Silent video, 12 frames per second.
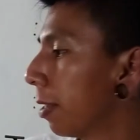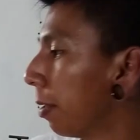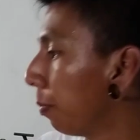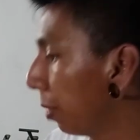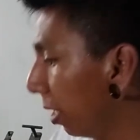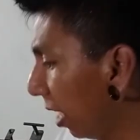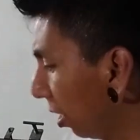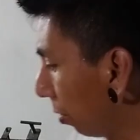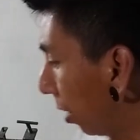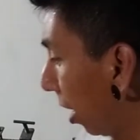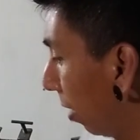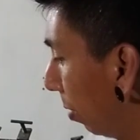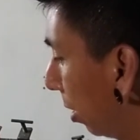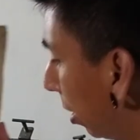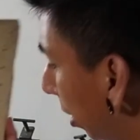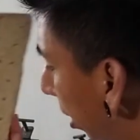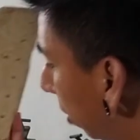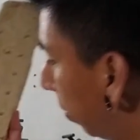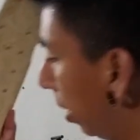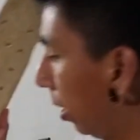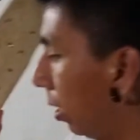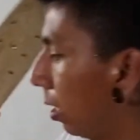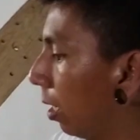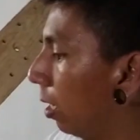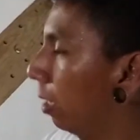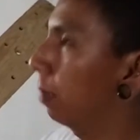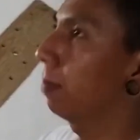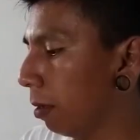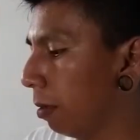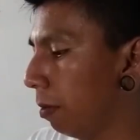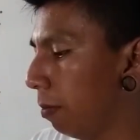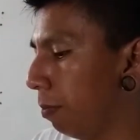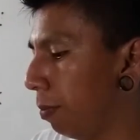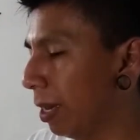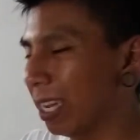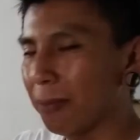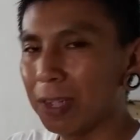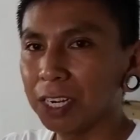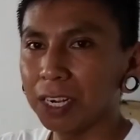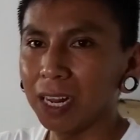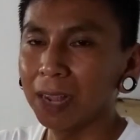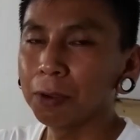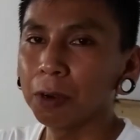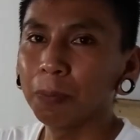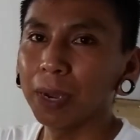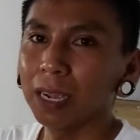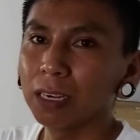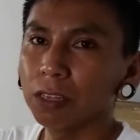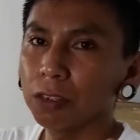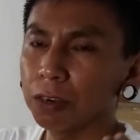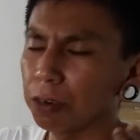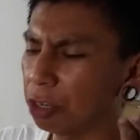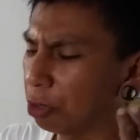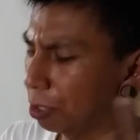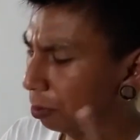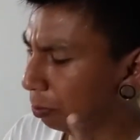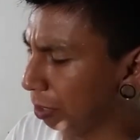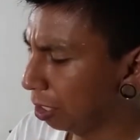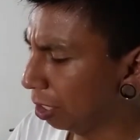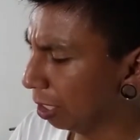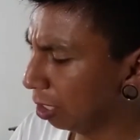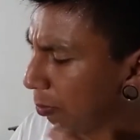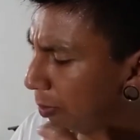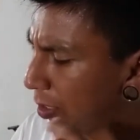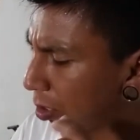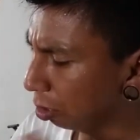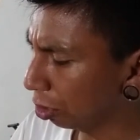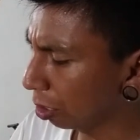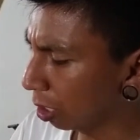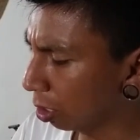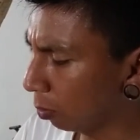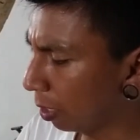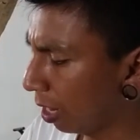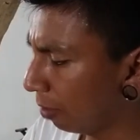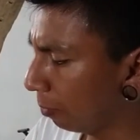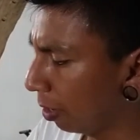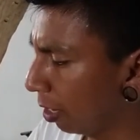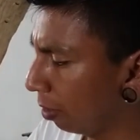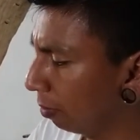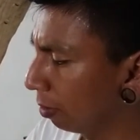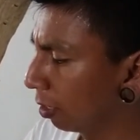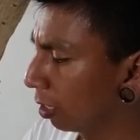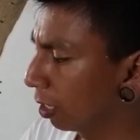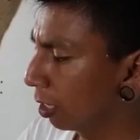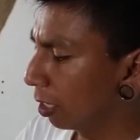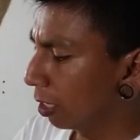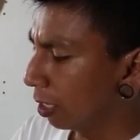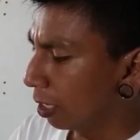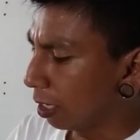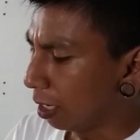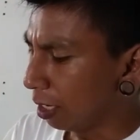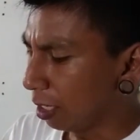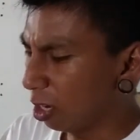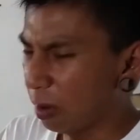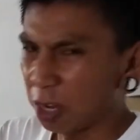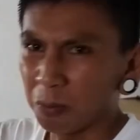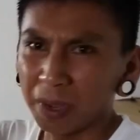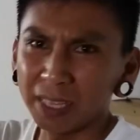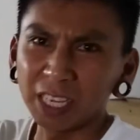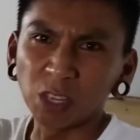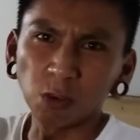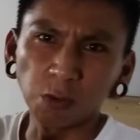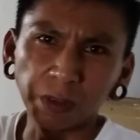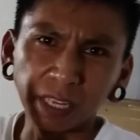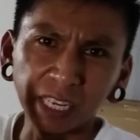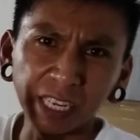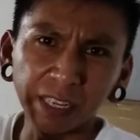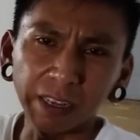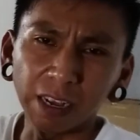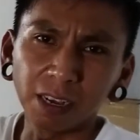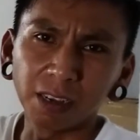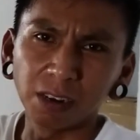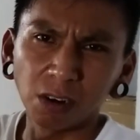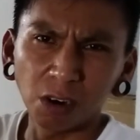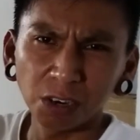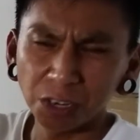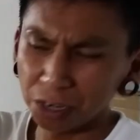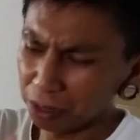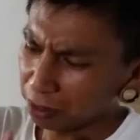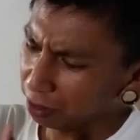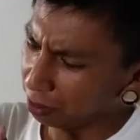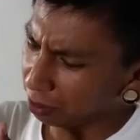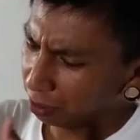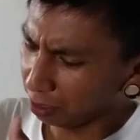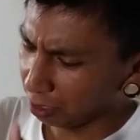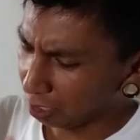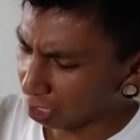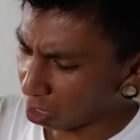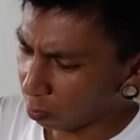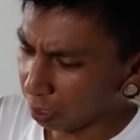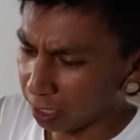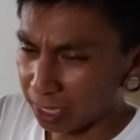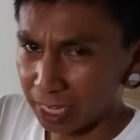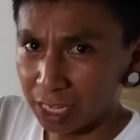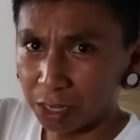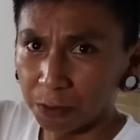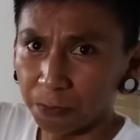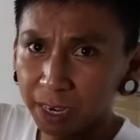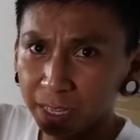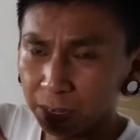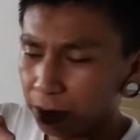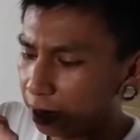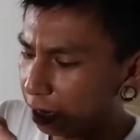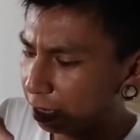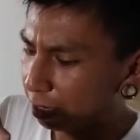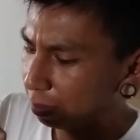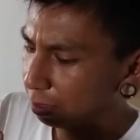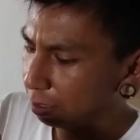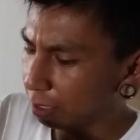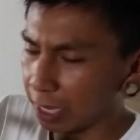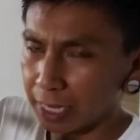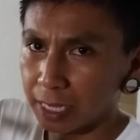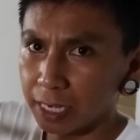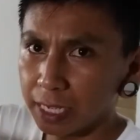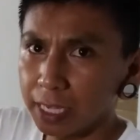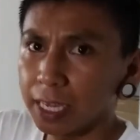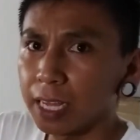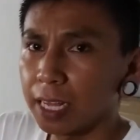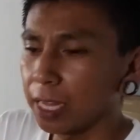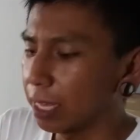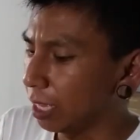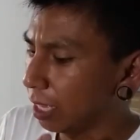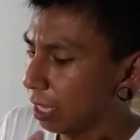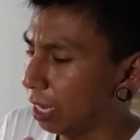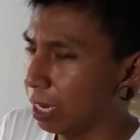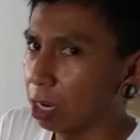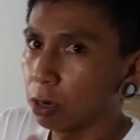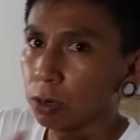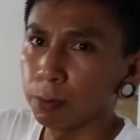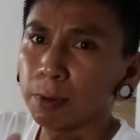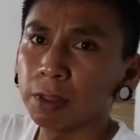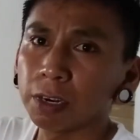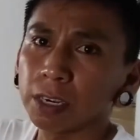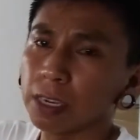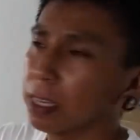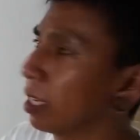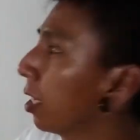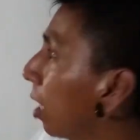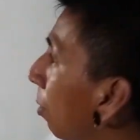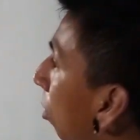But that's okay because anyways, but like I mentioned, I'm going to buy another drill bit, just a little bit larger than the one I have right now. That way I can make these holes larger. That way these could fit in there like nicely, and I'll glue them on there. Cause since I'm